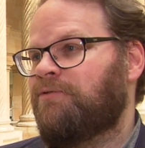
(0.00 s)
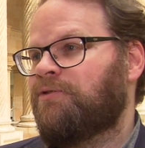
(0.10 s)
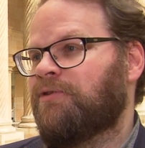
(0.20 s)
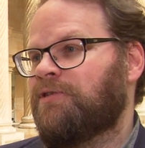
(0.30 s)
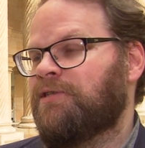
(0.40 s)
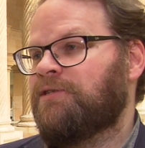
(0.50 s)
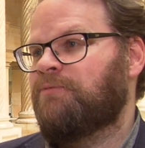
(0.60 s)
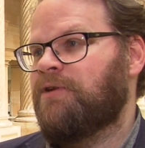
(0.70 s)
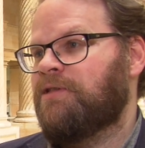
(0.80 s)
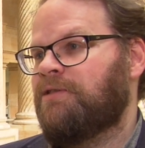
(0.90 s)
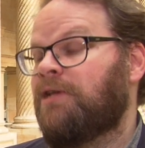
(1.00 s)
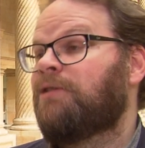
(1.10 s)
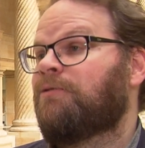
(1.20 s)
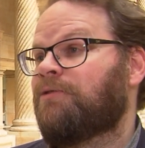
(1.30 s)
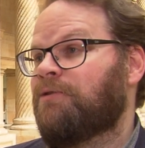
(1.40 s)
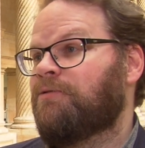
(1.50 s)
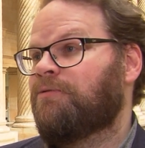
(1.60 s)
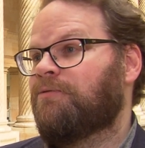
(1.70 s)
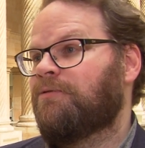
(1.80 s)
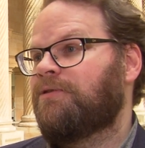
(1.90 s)
choices with little or no
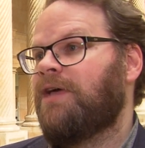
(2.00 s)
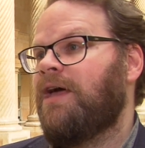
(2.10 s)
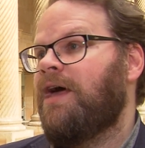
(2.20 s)
thought.